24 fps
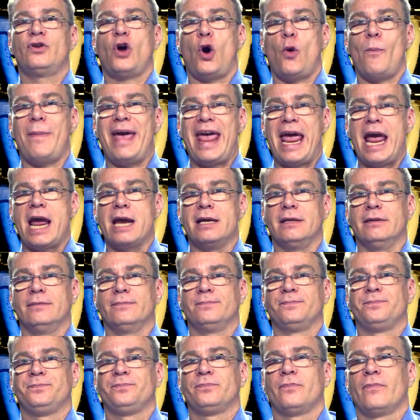domain.
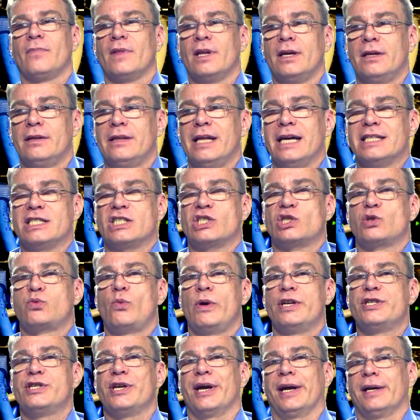That's
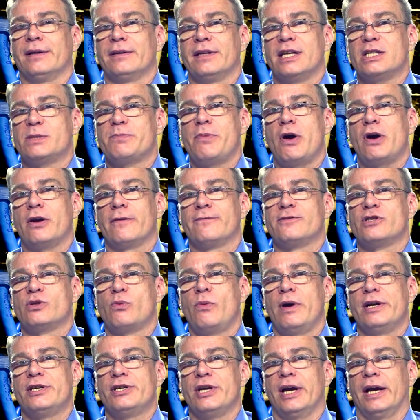switching, that's part of
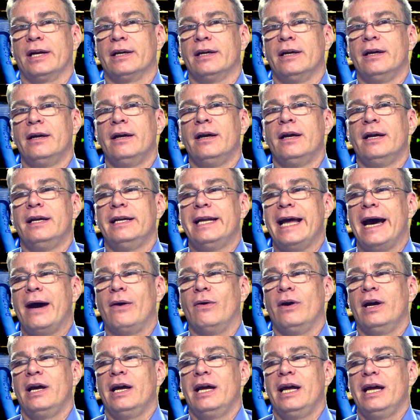switching.
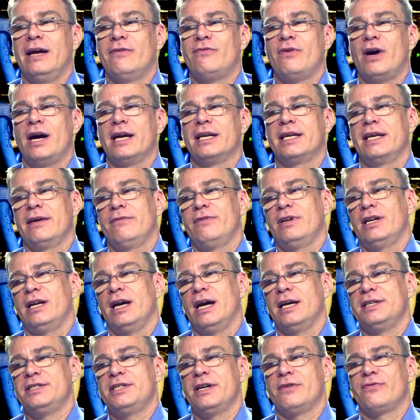Now, if I give it
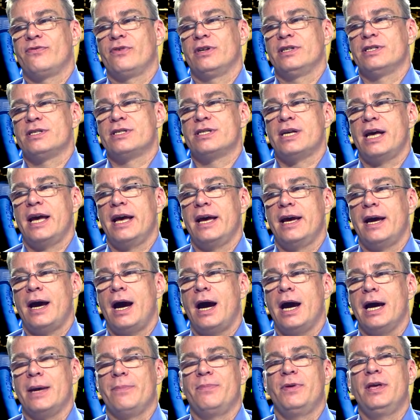a different, say,
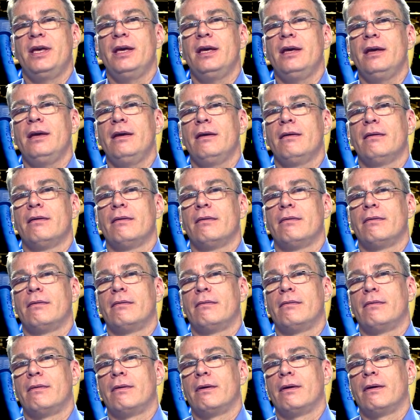IP
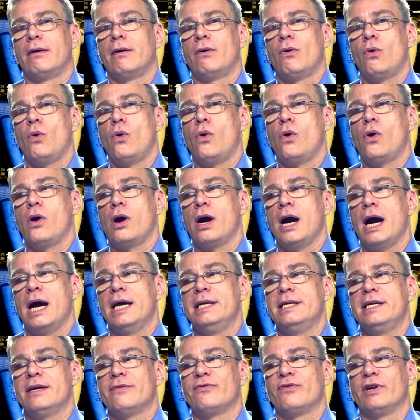or
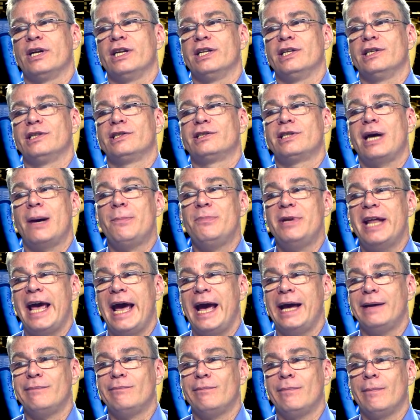a different
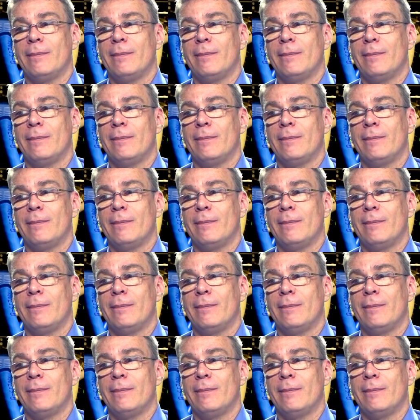subnet